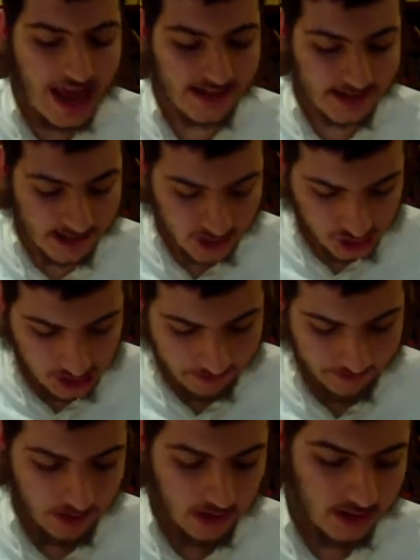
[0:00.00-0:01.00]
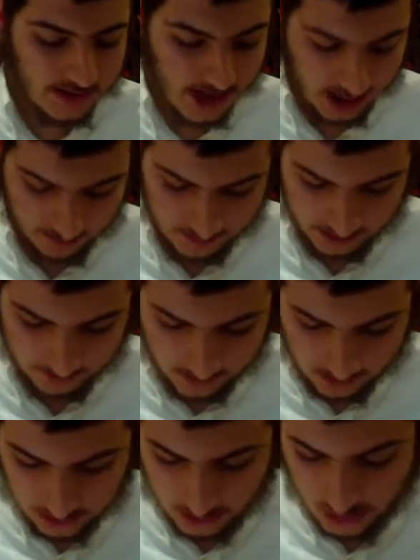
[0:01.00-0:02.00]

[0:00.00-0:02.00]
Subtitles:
asks Hashem to help him.